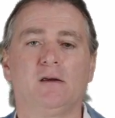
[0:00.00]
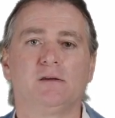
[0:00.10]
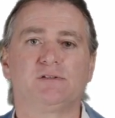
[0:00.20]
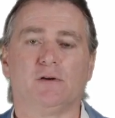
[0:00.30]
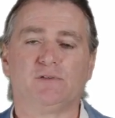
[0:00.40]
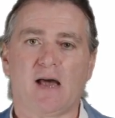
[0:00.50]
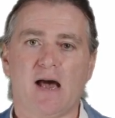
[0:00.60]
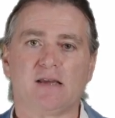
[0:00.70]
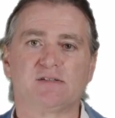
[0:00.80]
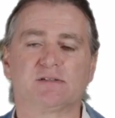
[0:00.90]
So
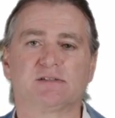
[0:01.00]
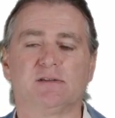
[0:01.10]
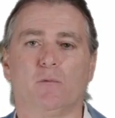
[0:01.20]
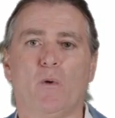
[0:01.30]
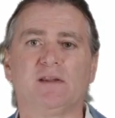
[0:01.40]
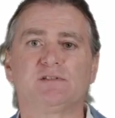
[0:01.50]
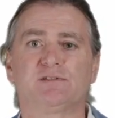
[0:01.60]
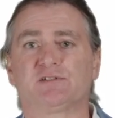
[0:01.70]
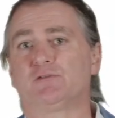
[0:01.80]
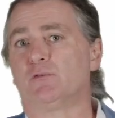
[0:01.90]
tasks that
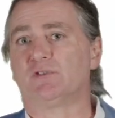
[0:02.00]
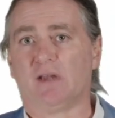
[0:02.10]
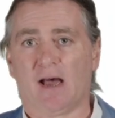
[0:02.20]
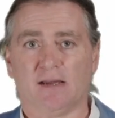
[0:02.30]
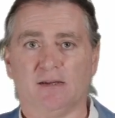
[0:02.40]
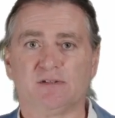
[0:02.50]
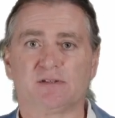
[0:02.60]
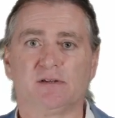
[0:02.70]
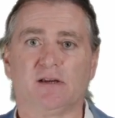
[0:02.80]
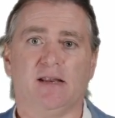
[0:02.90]
once took
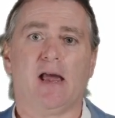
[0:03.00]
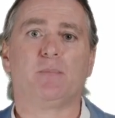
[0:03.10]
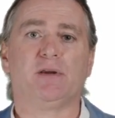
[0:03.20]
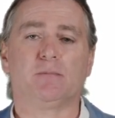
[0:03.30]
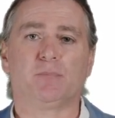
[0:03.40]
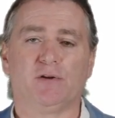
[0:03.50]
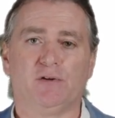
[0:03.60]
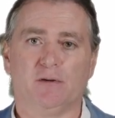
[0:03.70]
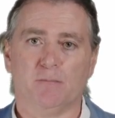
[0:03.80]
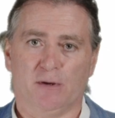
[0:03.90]
days can now be
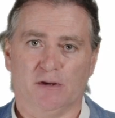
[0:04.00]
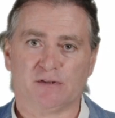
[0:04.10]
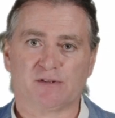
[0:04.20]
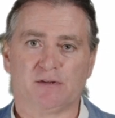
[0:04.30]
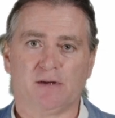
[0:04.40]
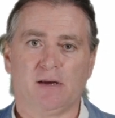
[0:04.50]
completed in minutes,